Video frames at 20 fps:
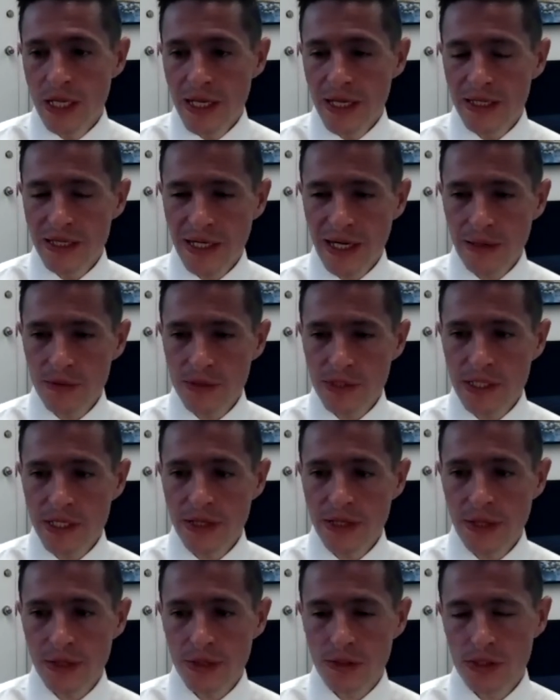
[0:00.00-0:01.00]
And then I would say
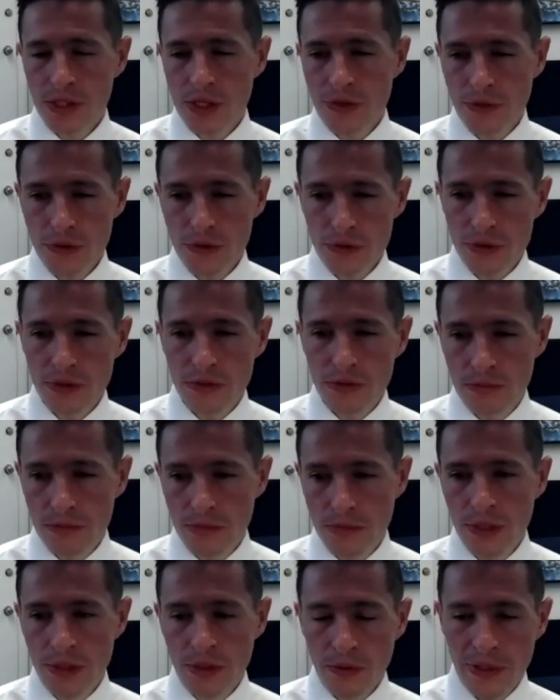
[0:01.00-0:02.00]
that there's a third,
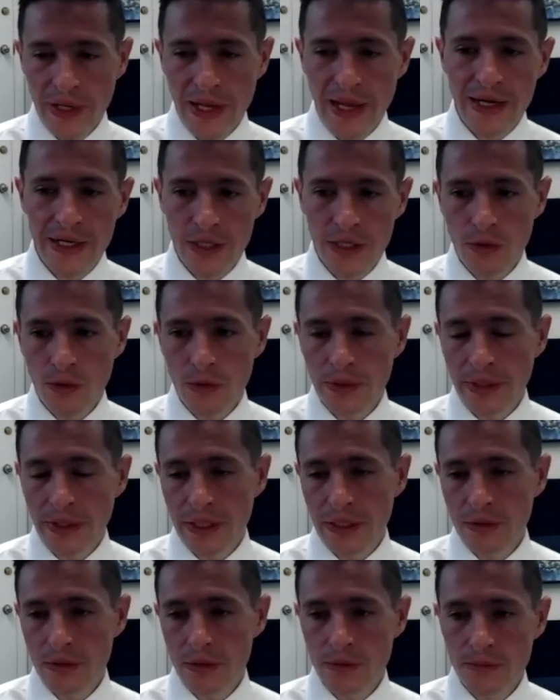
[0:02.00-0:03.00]
you know,
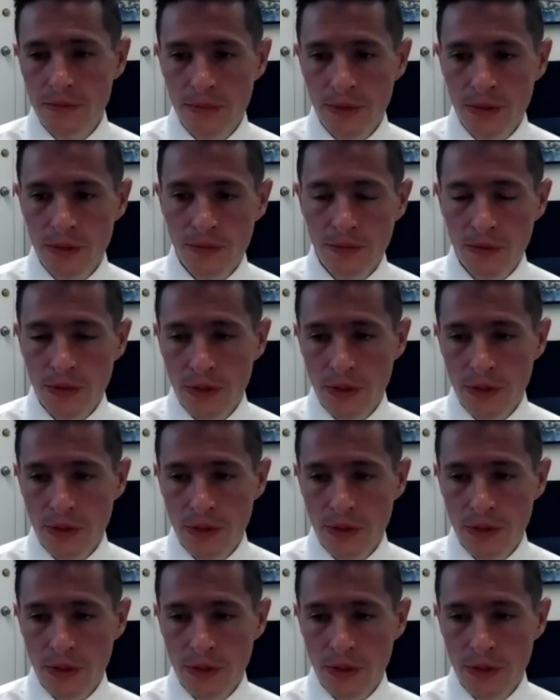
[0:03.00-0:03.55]
category or, you know,